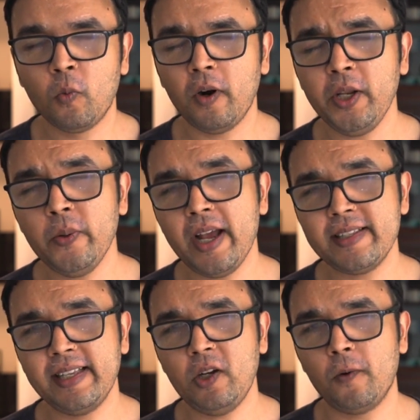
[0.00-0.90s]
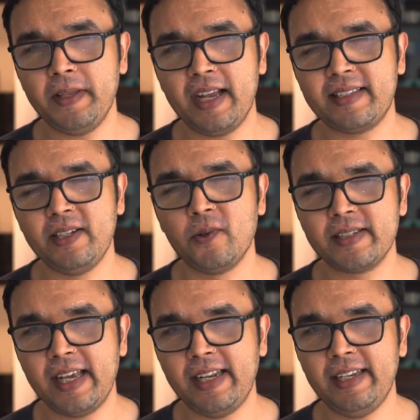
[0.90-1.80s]
What do you guys think of the Exynos
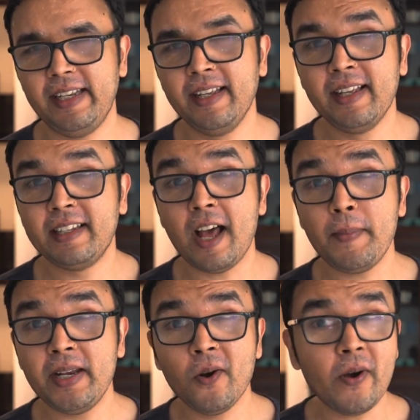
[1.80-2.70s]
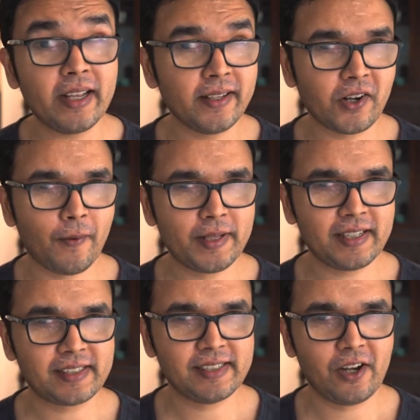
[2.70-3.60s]
1080? Let me know in the comment
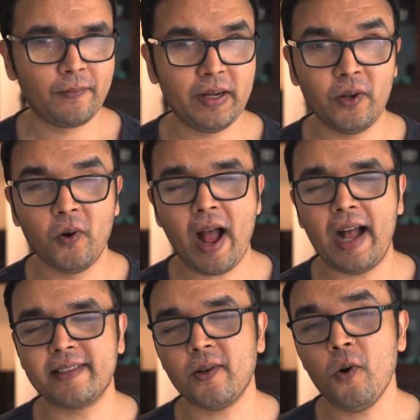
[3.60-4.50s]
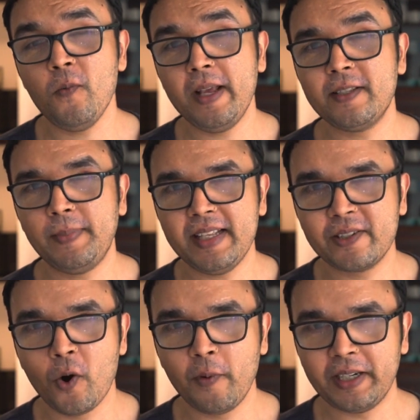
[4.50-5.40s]
section down below. As always, please
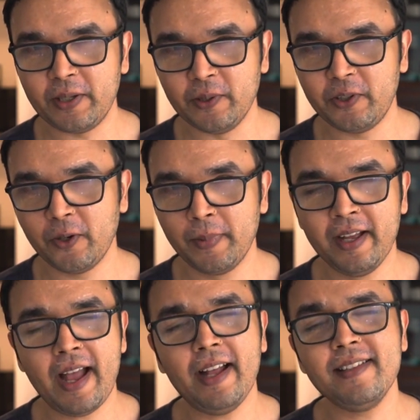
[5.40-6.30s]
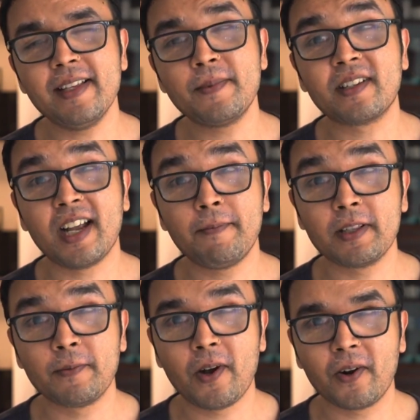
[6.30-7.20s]
go over to YouTube and subscribe to
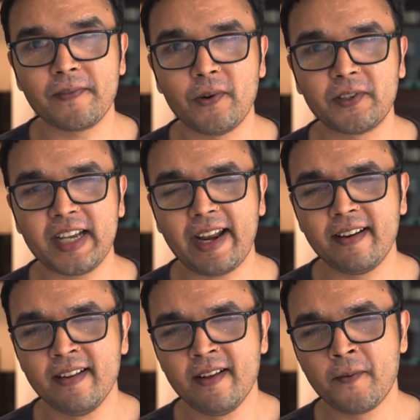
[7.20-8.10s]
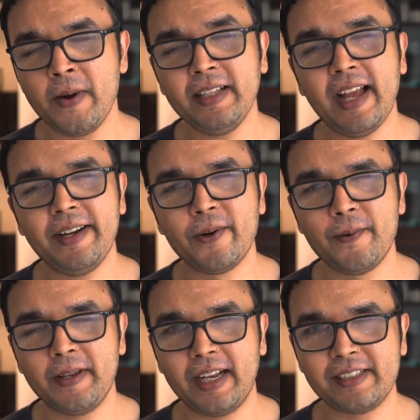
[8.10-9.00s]
the Vlog of Note channel. Ring that
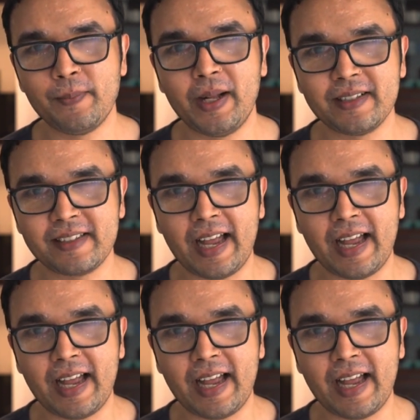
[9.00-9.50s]
notification bell so